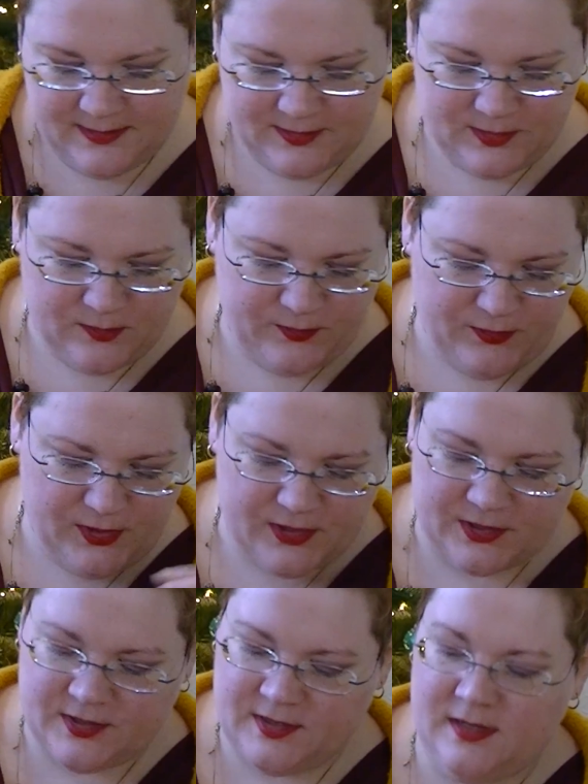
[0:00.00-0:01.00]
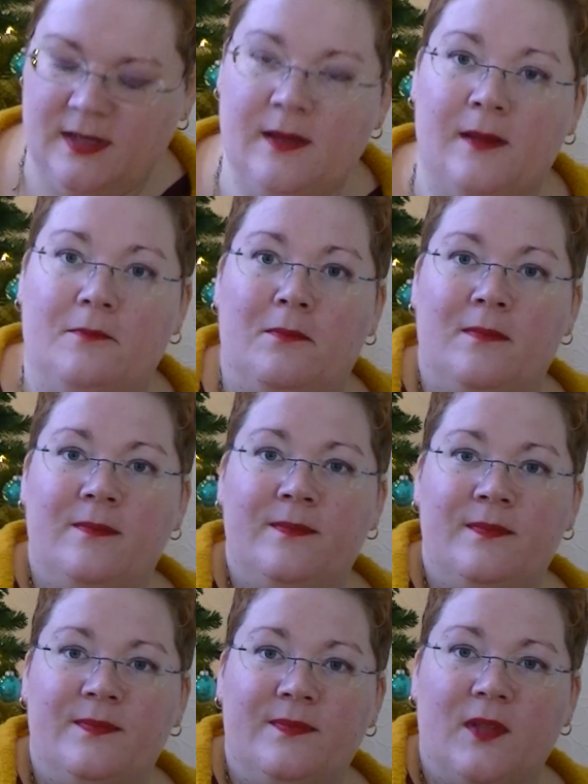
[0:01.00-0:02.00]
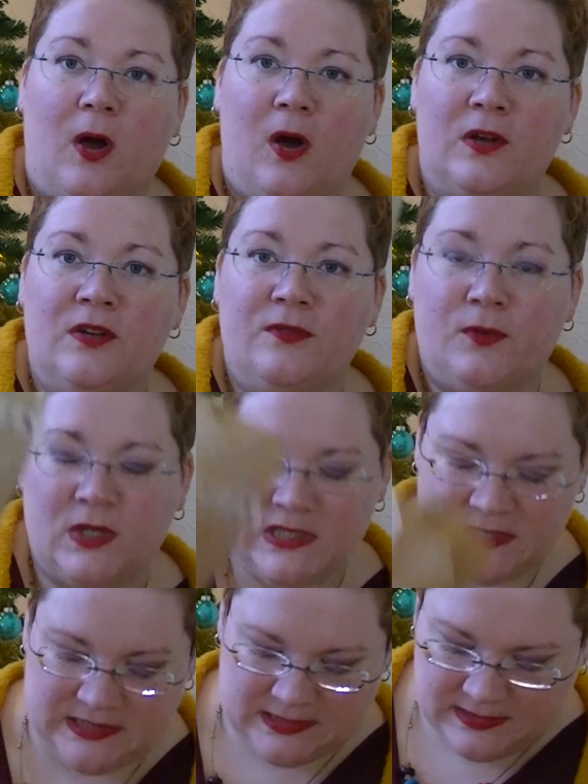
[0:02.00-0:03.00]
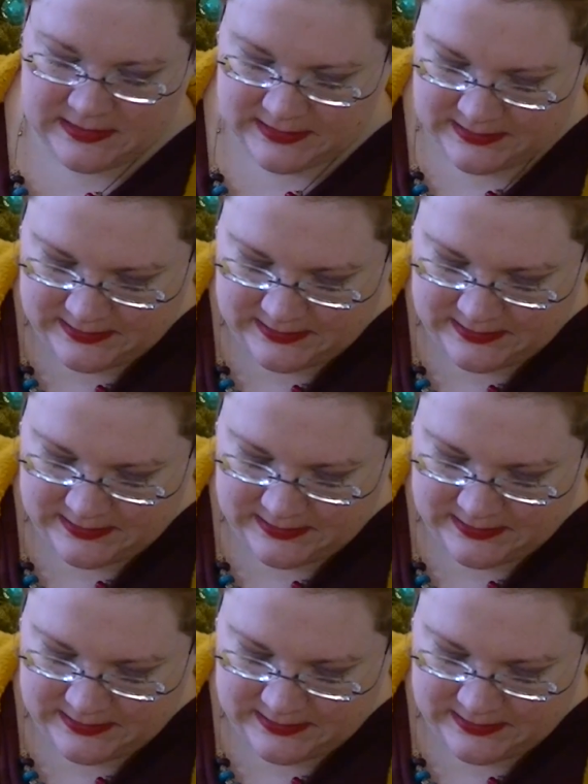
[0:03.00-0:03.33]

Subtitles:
So first, on the 14th,